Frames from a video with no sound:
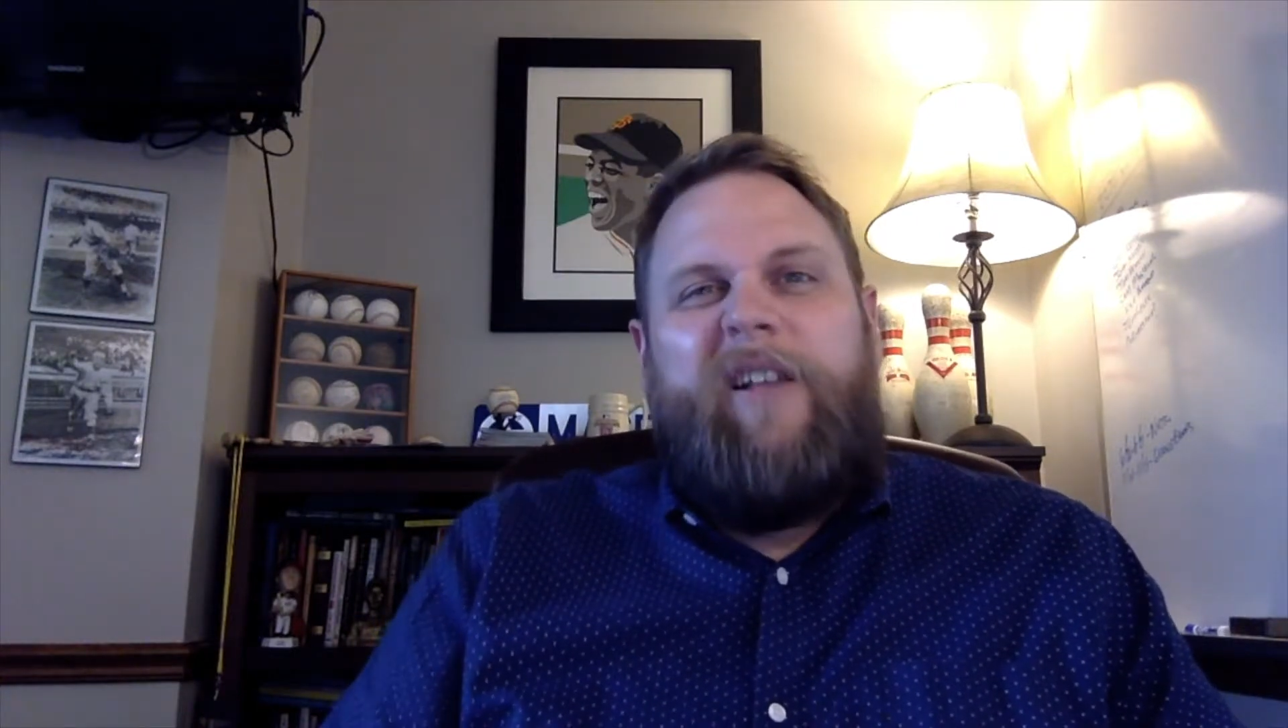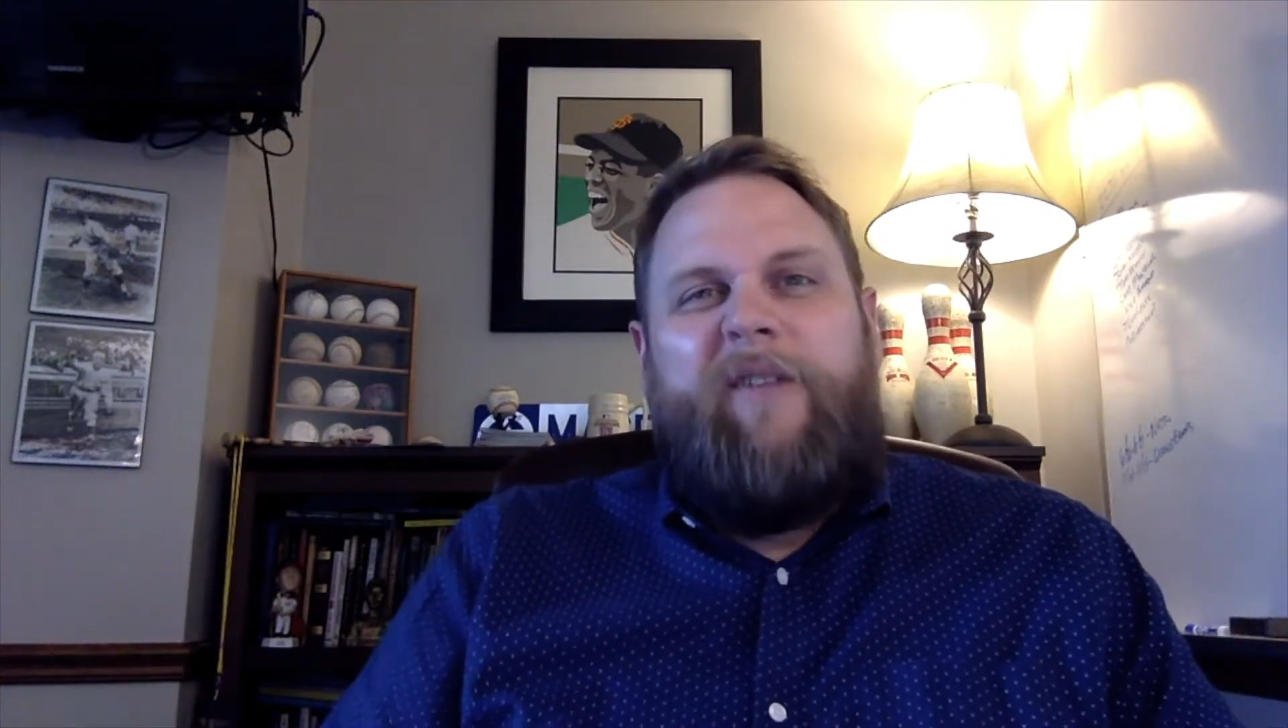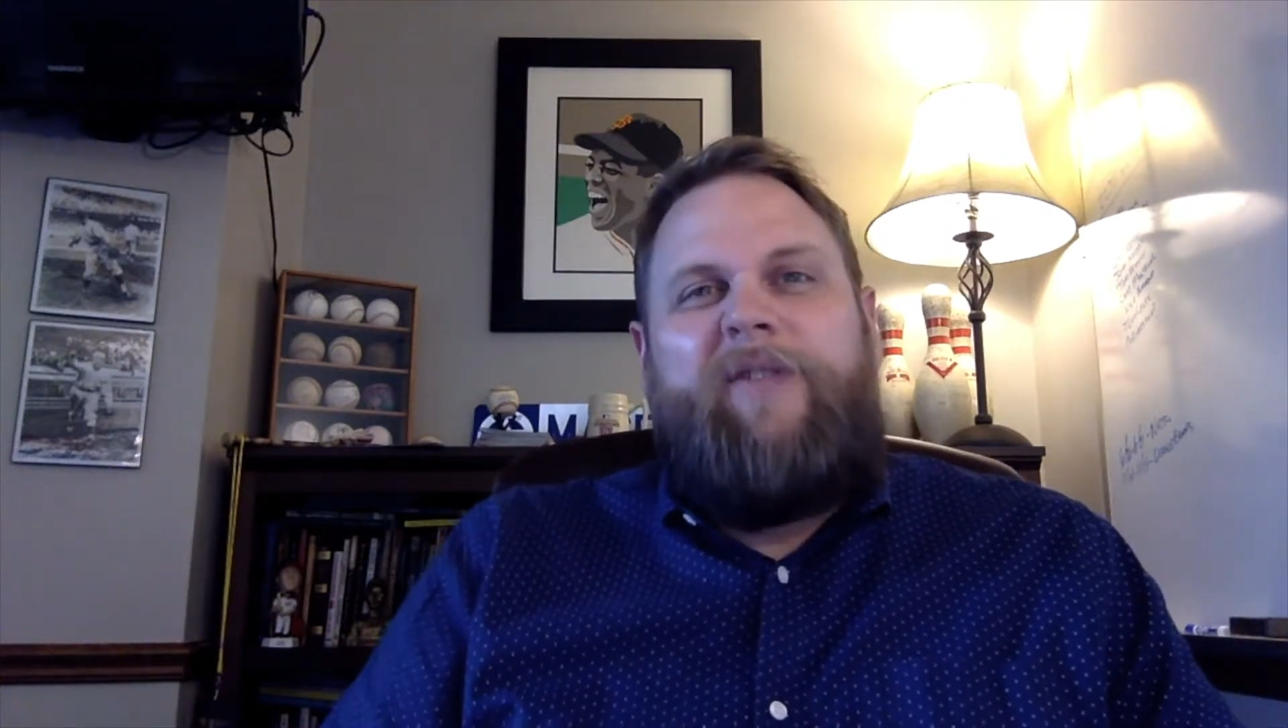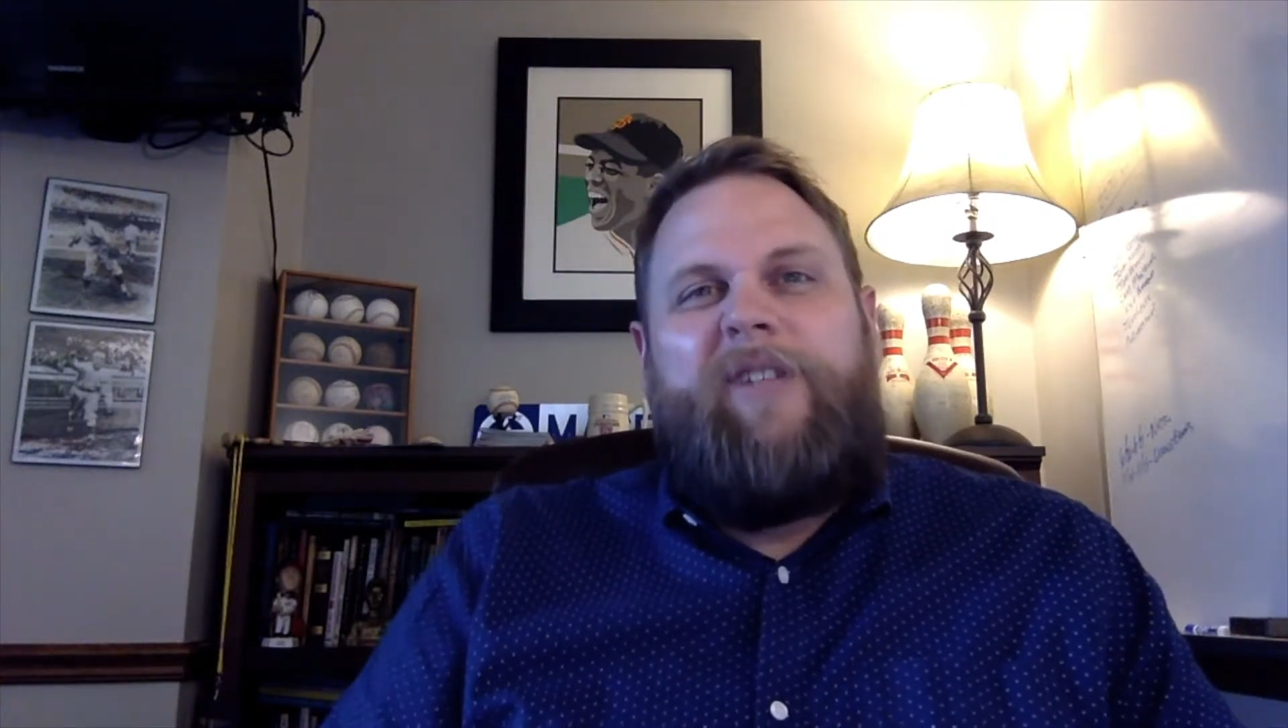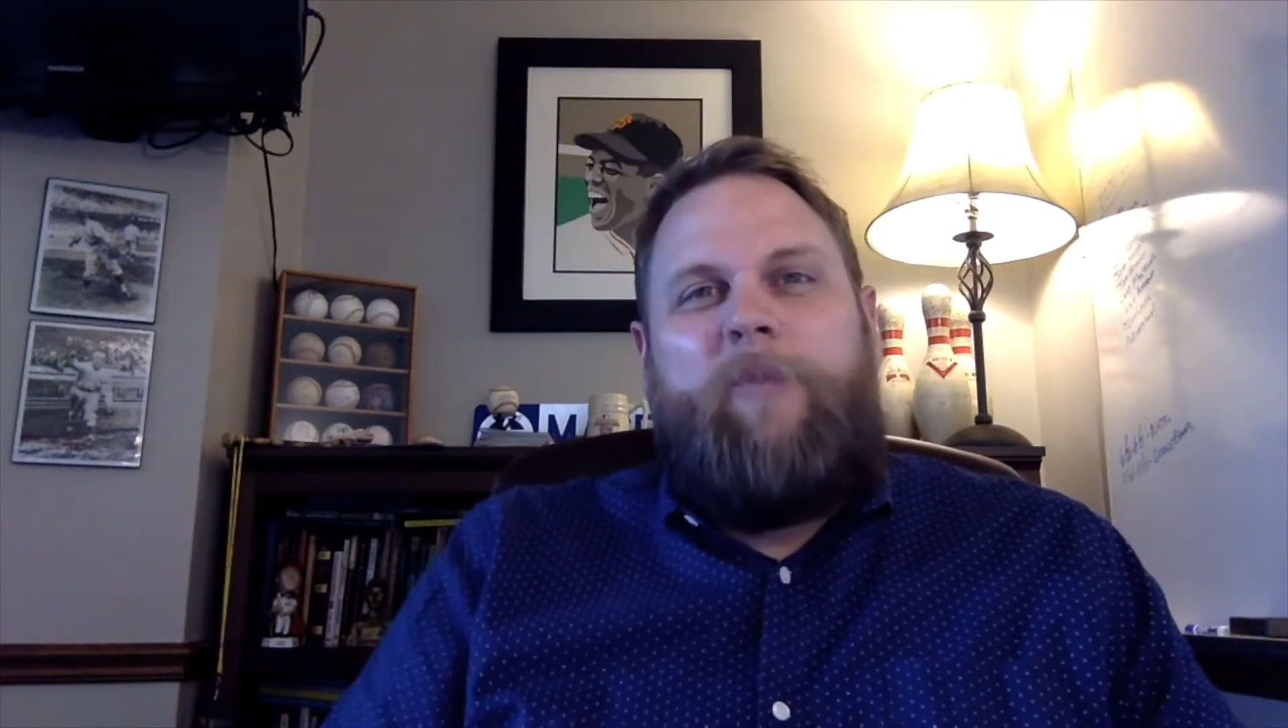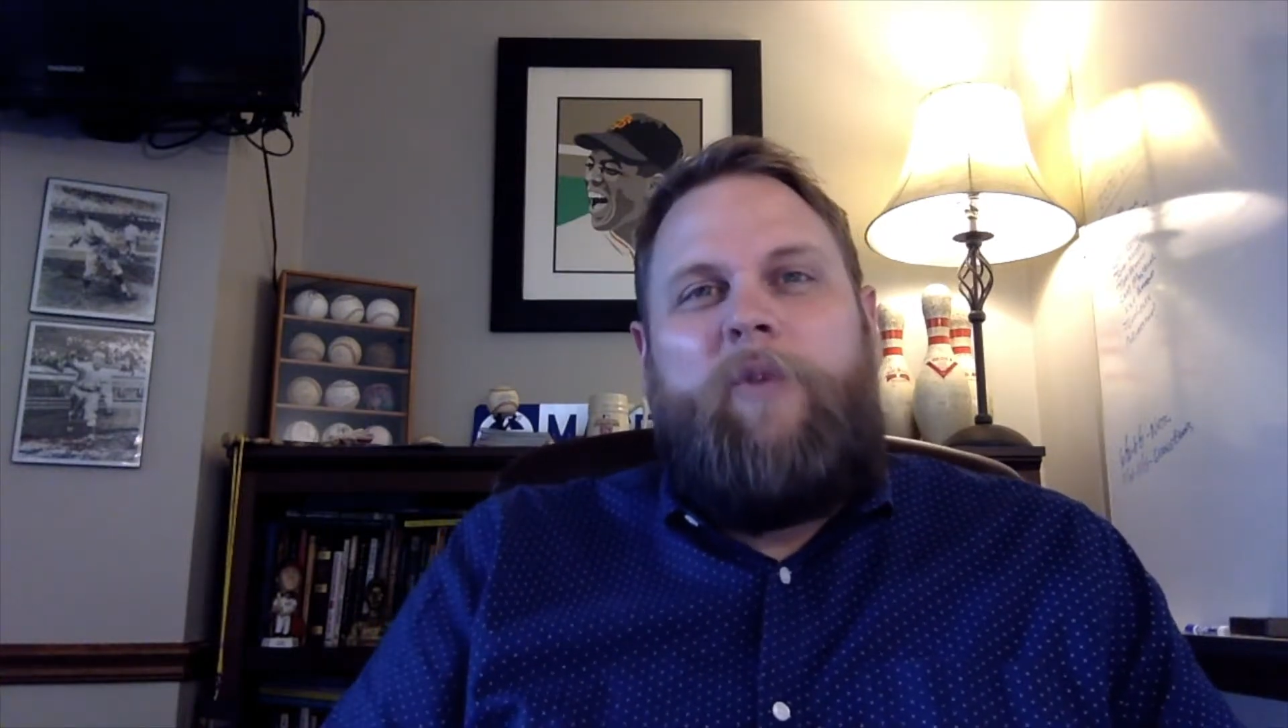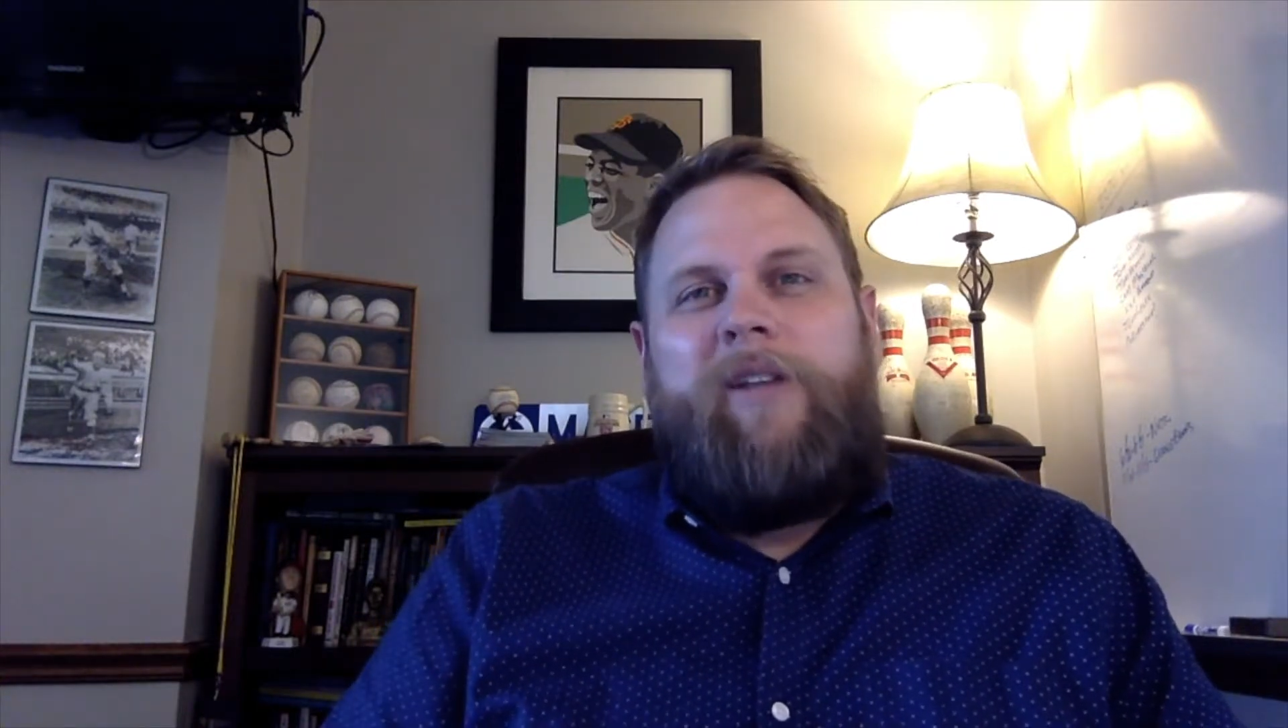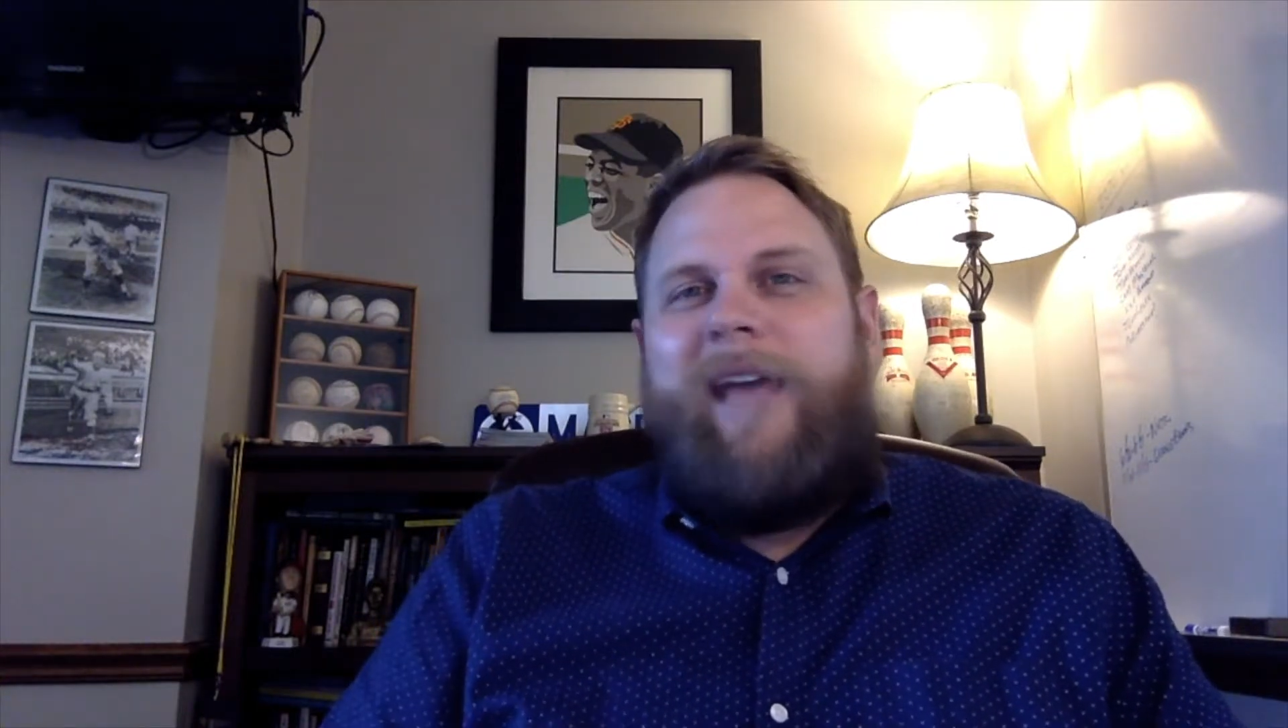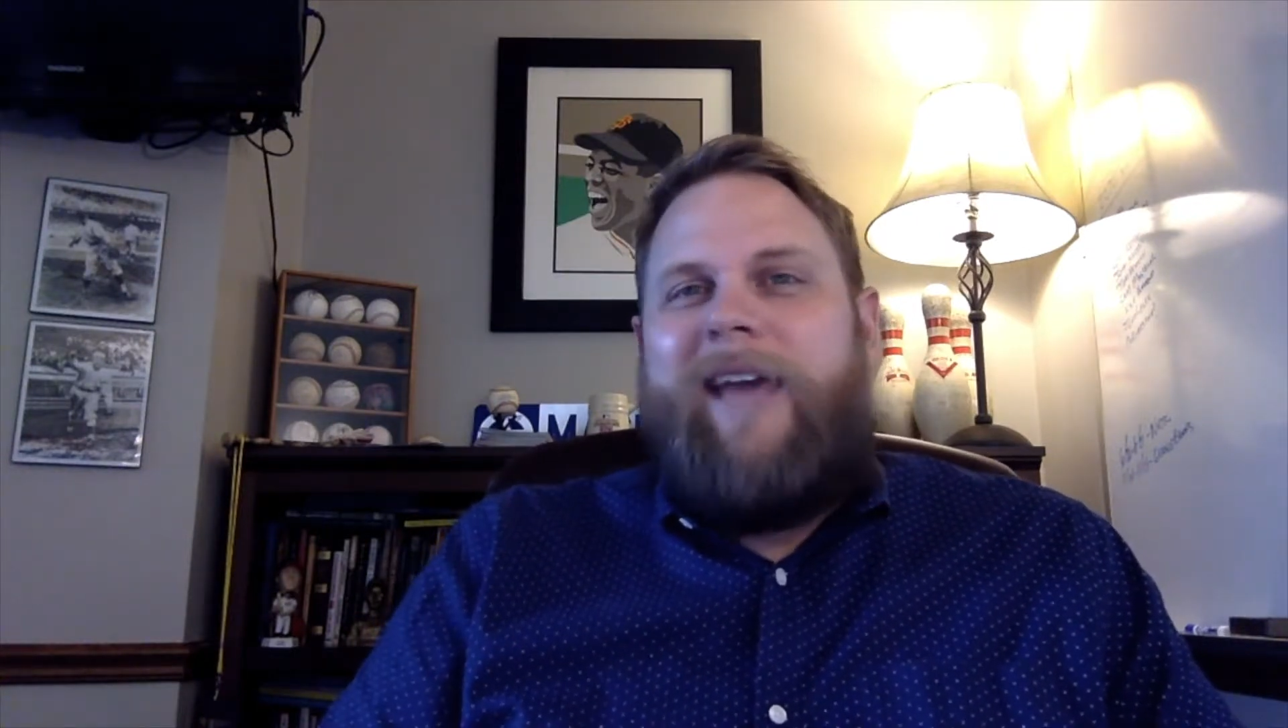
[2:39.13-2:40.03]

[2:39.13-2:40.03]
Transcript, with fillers: of someone.